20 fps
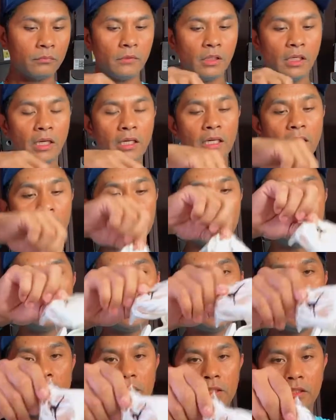Another
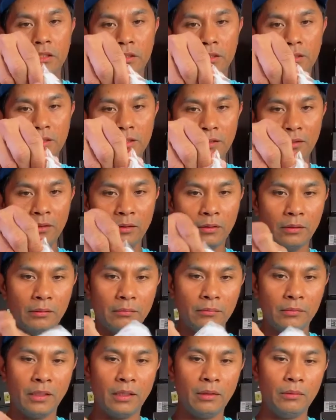lace. Oh,
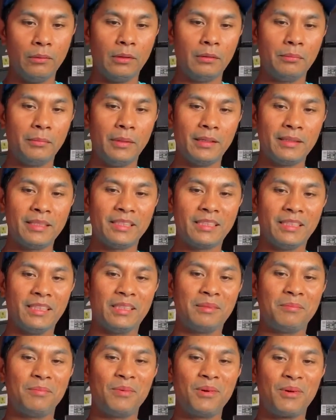that one makes it
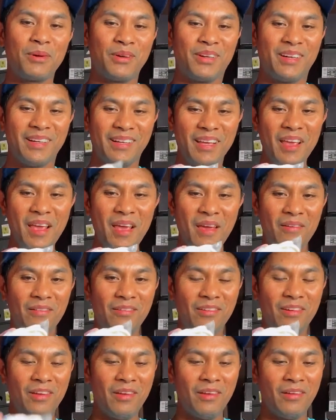more
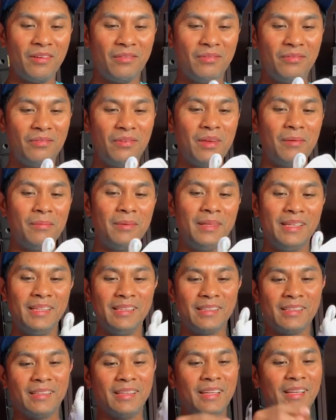
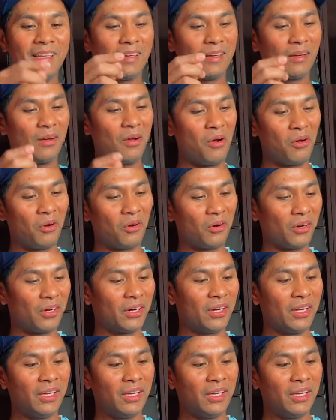feminine color.